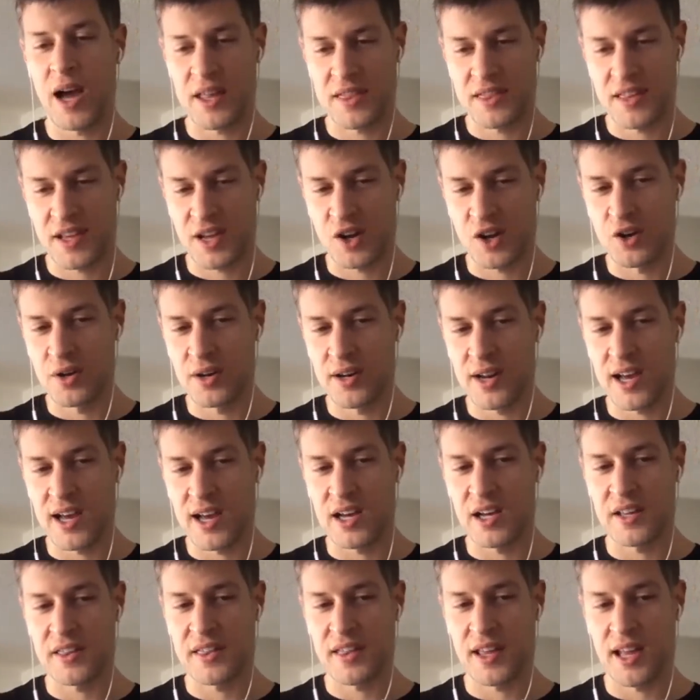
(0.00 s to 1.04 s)
I think good
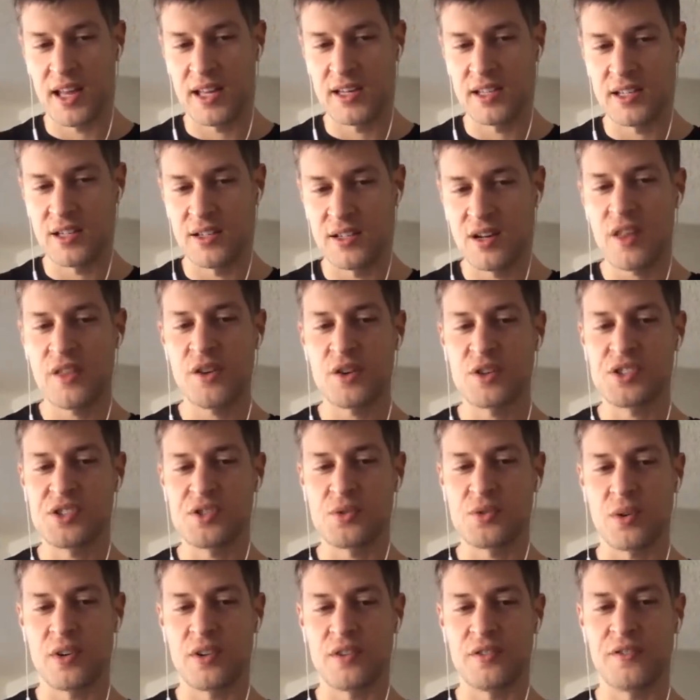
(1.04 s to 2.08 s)
health, and another
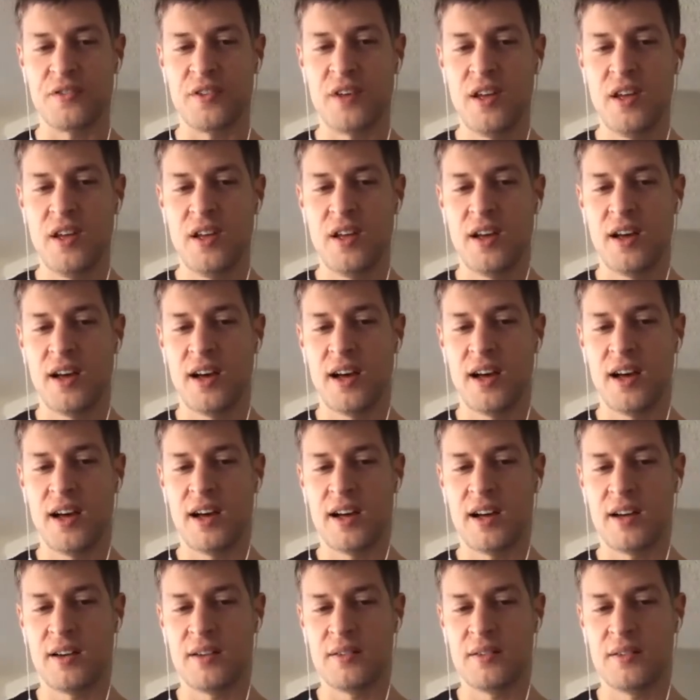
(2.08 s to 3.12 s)
sort of
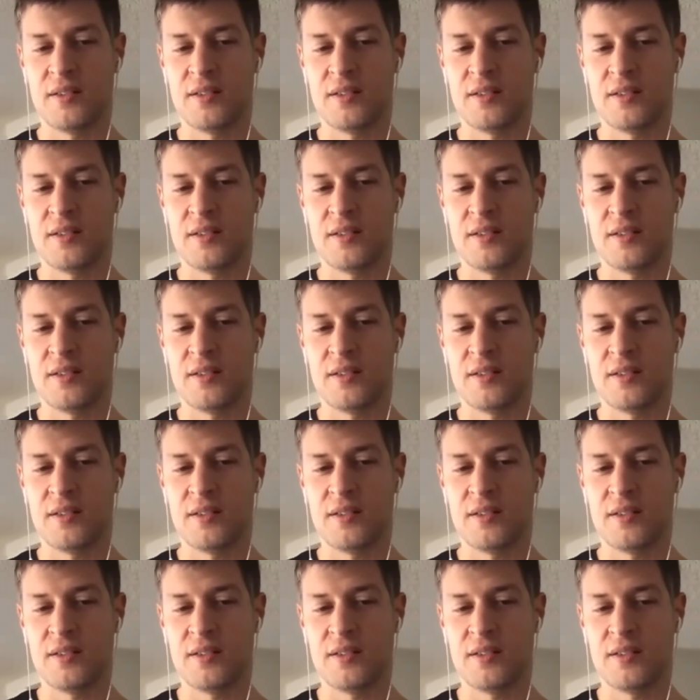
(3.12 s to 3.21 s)
uh,